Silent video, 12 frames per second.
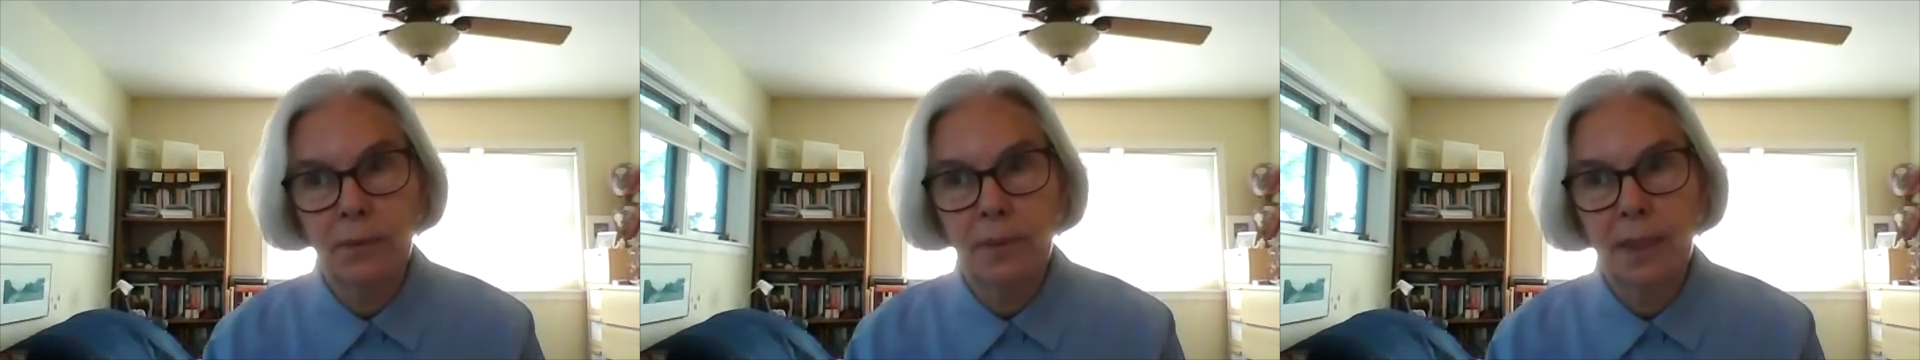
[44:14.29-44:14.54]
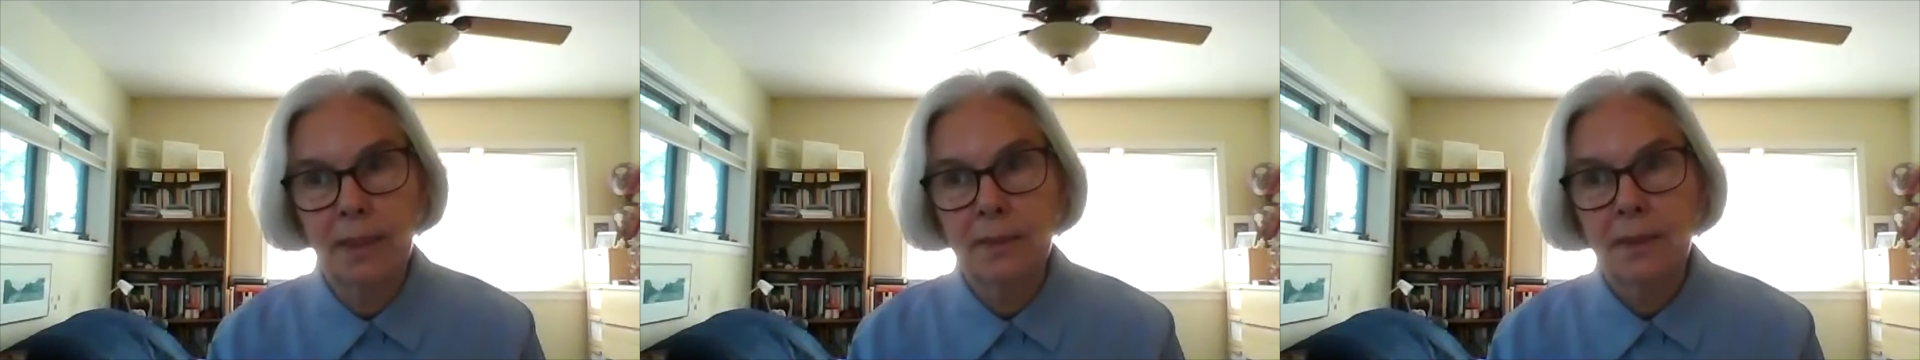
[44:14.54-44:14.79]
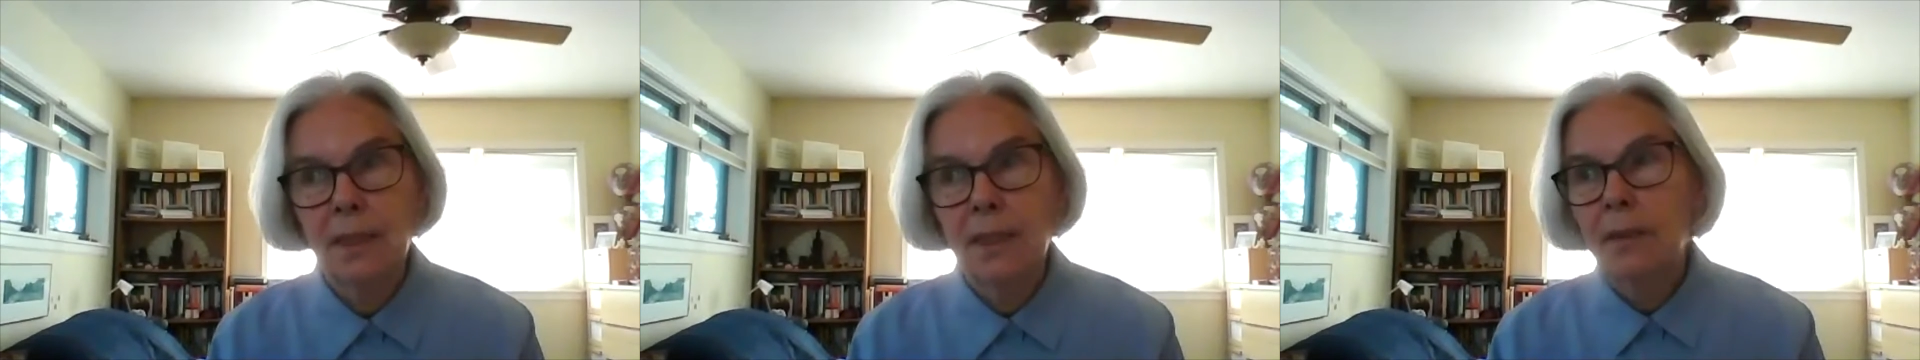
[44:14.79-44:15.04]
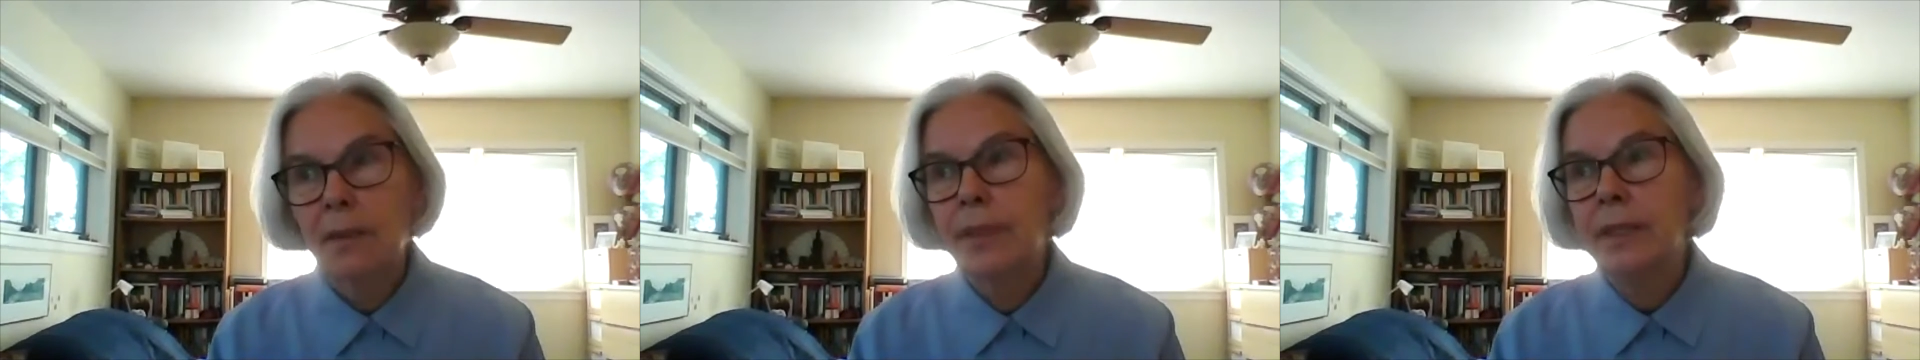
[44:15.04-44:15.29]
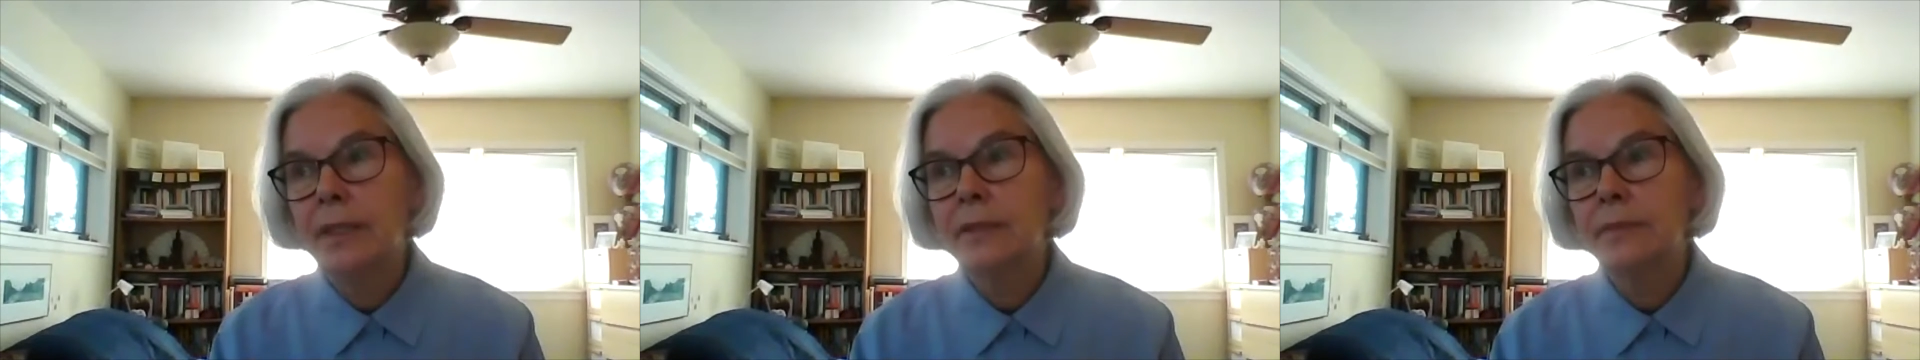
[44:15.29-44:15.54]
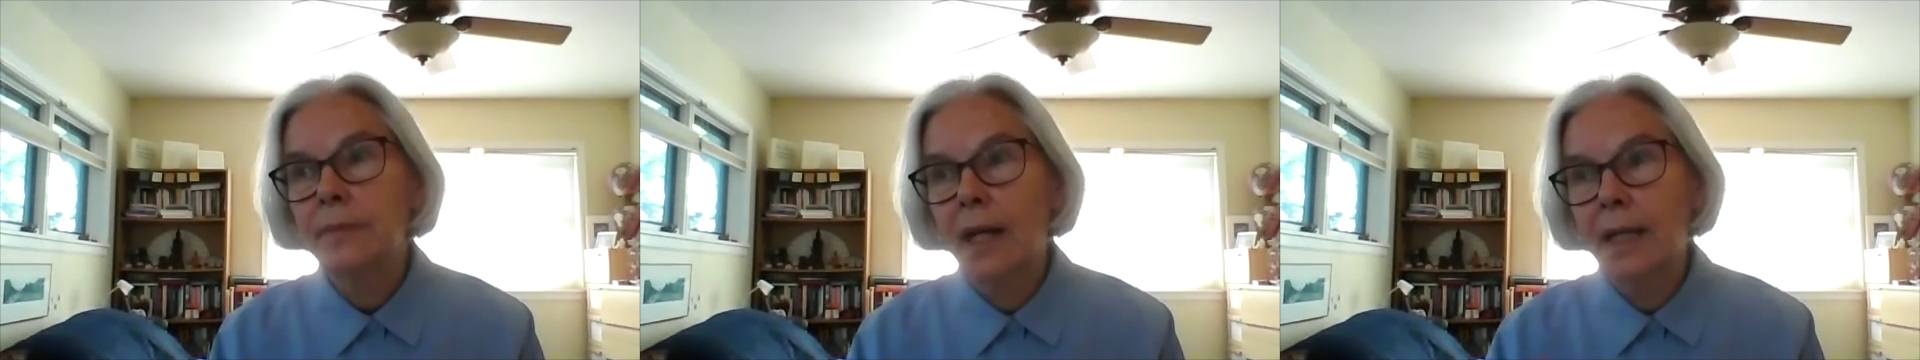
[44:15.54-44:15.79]
away.
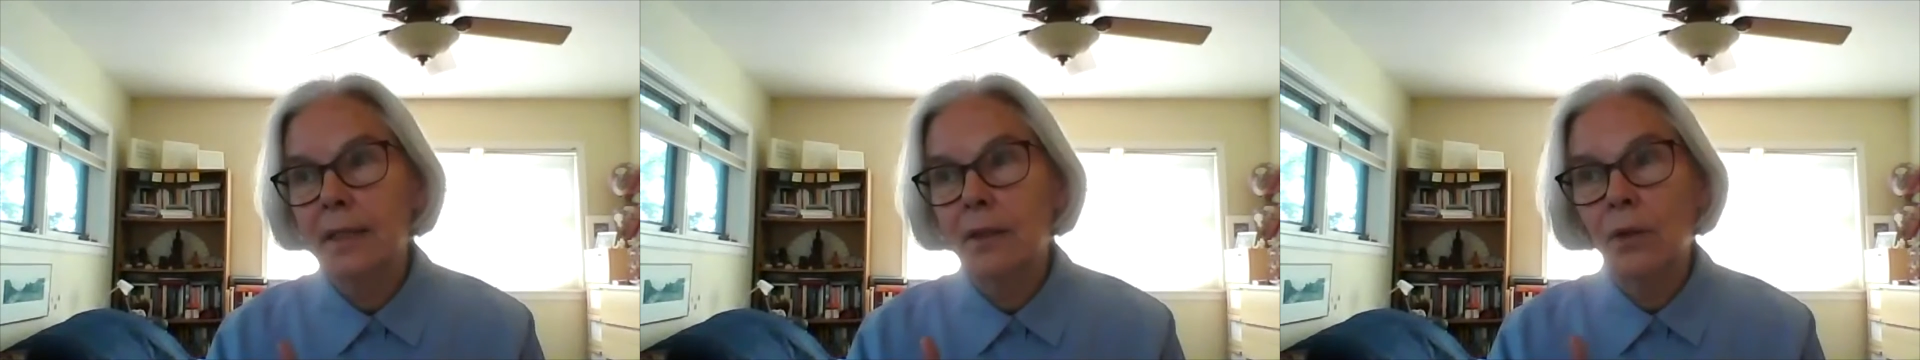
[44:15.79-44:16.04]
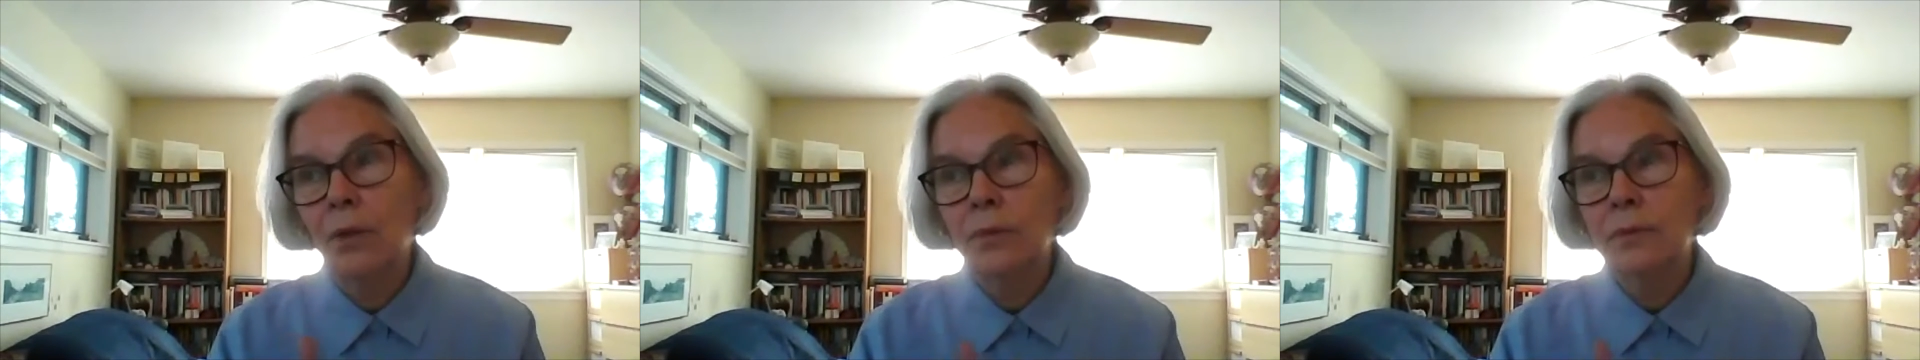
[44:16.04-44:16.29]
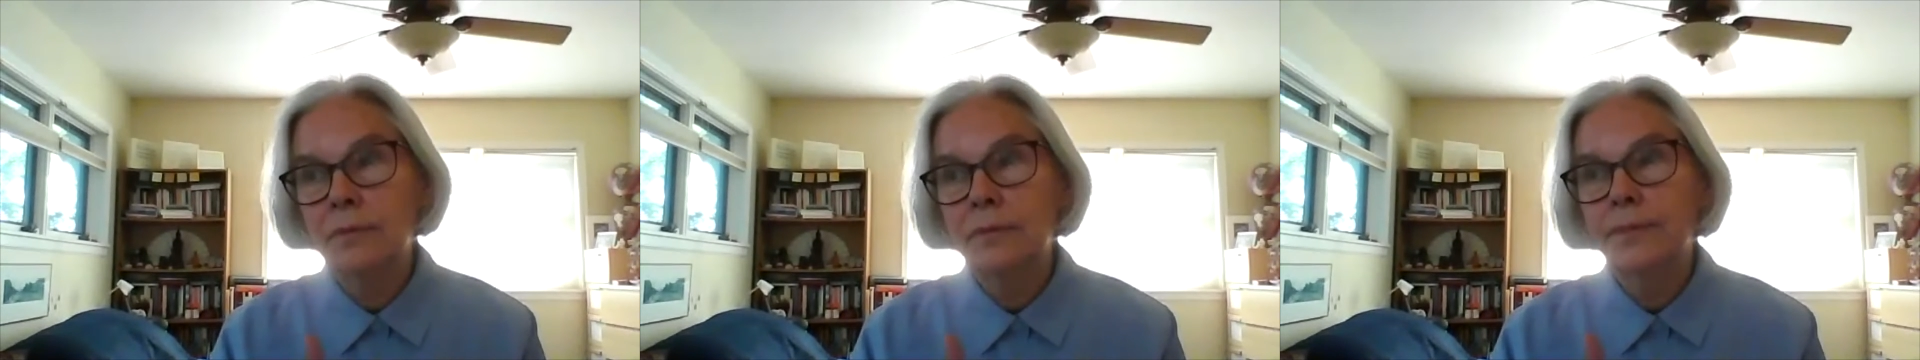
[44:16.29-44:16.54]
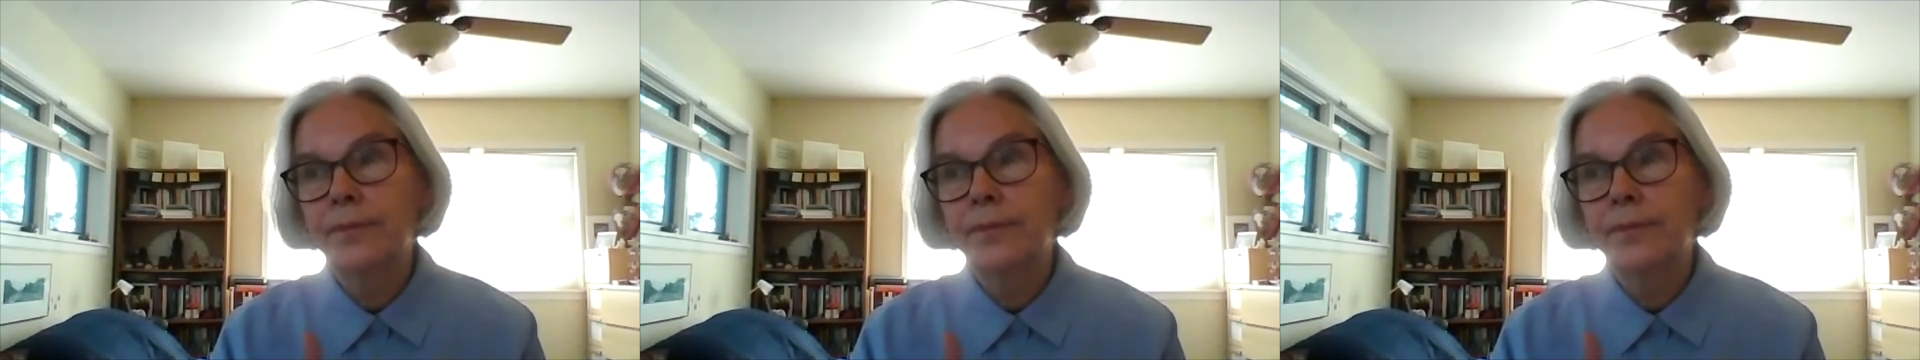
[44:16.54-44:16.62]
Because my own